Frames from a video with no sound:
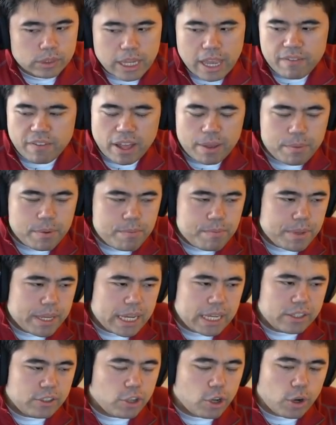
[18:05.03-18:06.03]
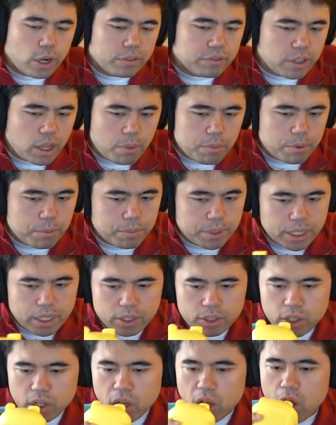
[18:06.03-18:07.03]
Have I been banned? No, I've not been
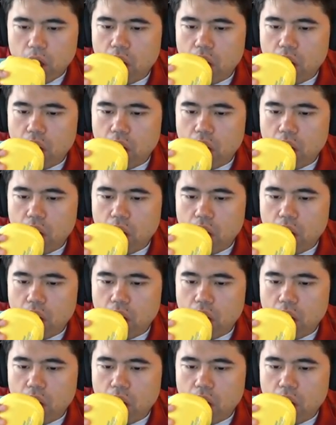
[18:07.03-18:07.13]
banned.